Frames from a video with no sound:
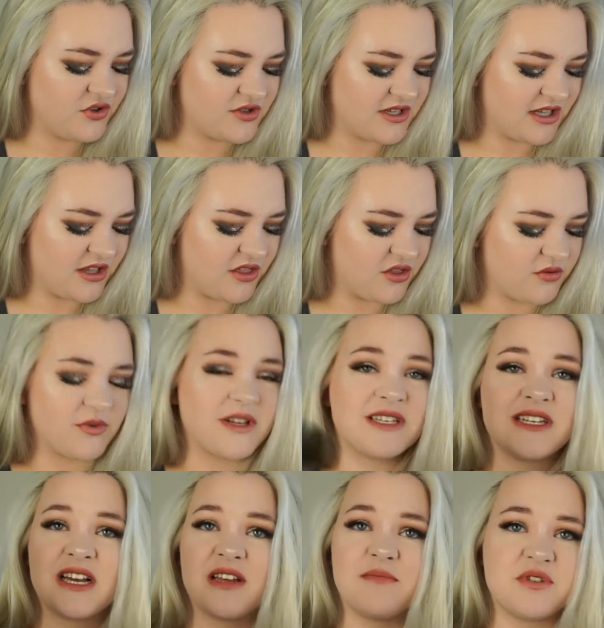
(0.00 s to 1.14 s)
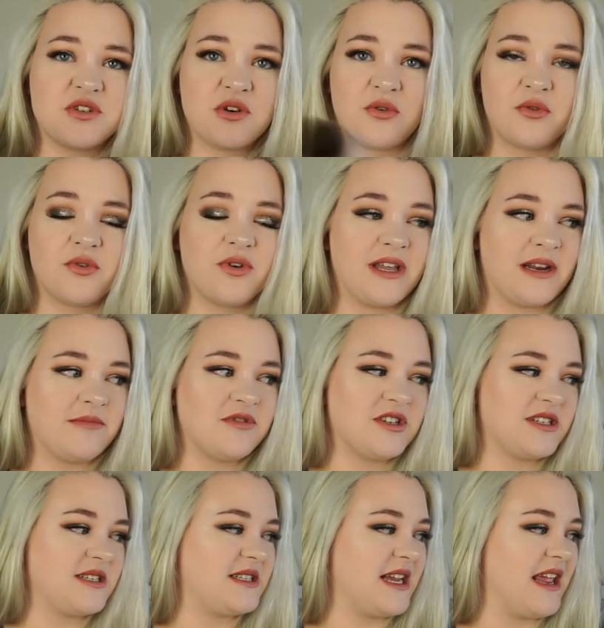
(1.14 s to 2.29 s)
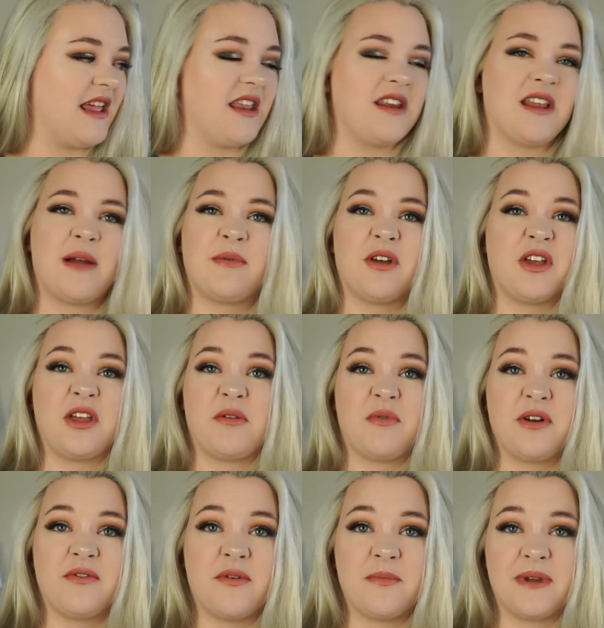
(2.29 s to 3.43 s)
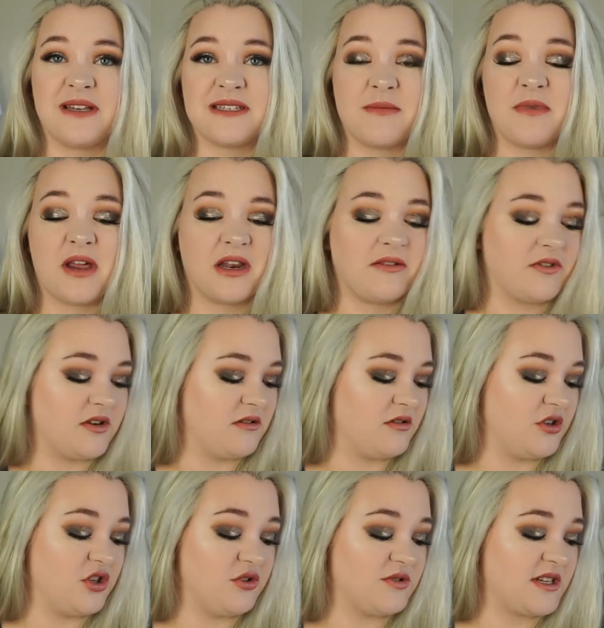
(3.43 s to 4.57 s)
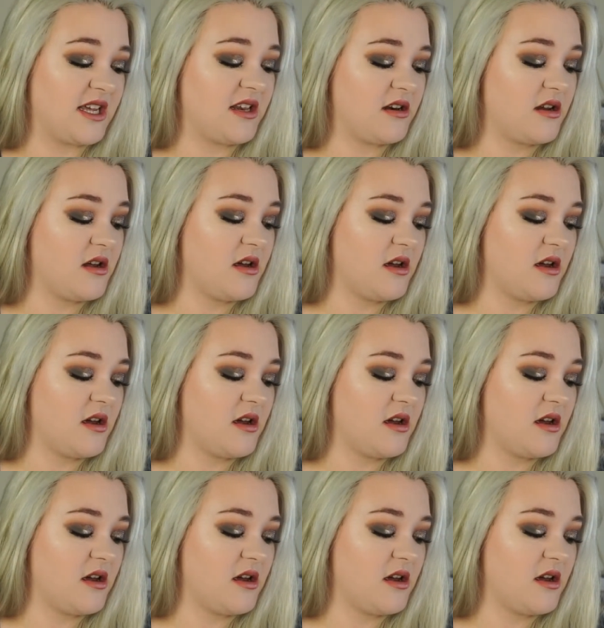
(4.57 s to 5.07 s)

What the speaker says: used it like 3 times total, and I'm just saying I'm gonna get rid of it because I'm not even using it.